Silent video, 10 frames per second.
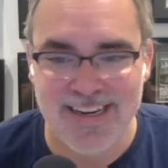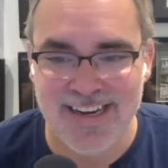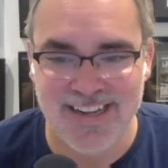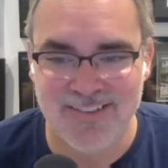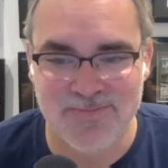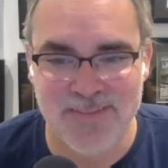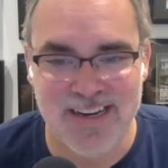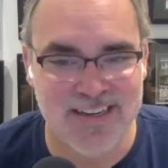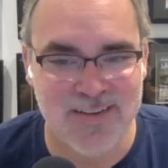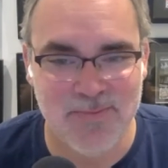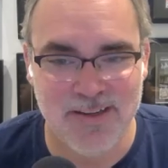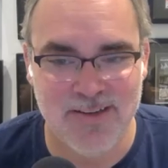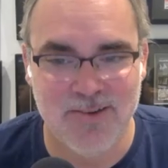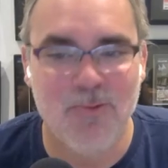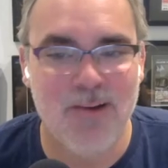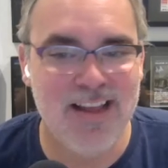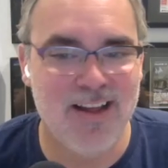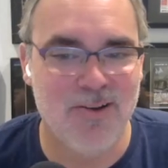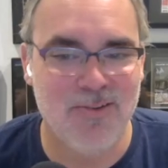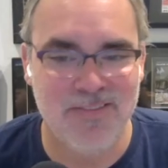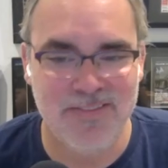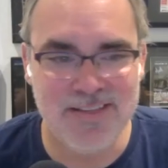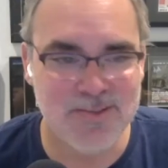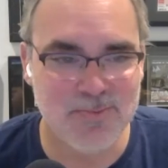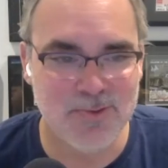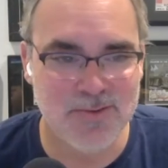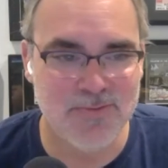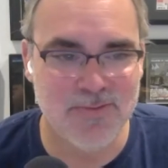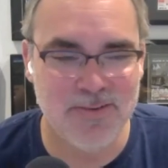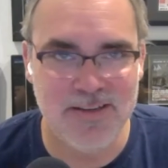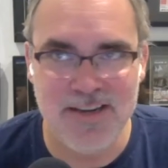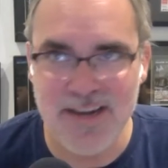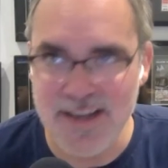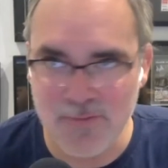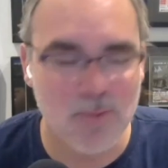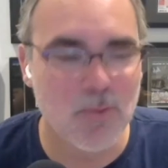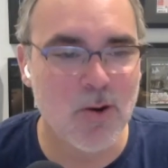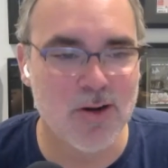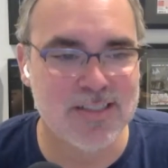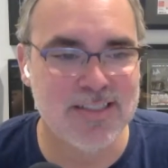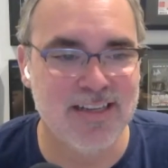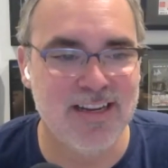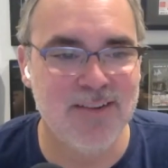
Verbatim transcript: And I look back at it, I'm like, wow, this would have never worked.